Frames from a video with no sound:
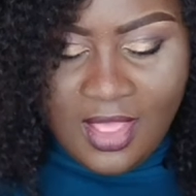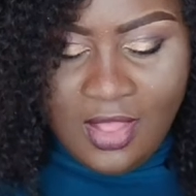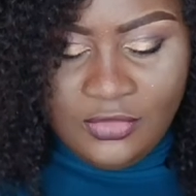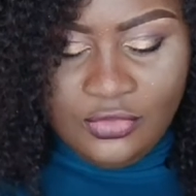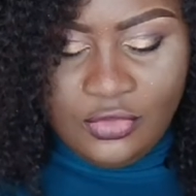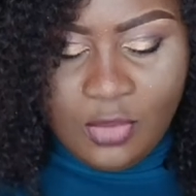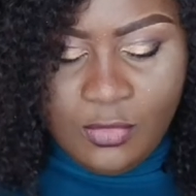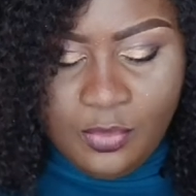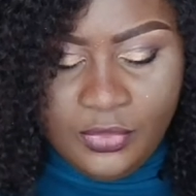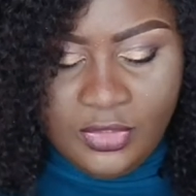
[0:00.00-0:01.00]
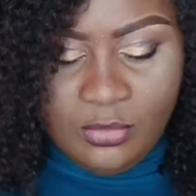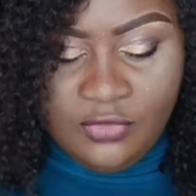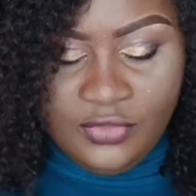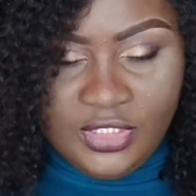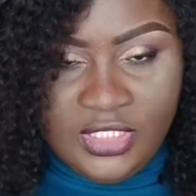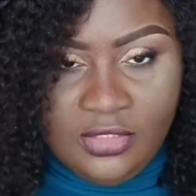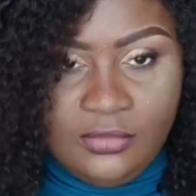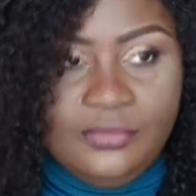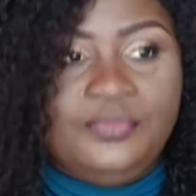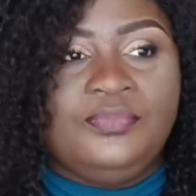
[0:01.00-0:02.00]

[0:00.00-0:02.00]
How did you come up with the name of your channel?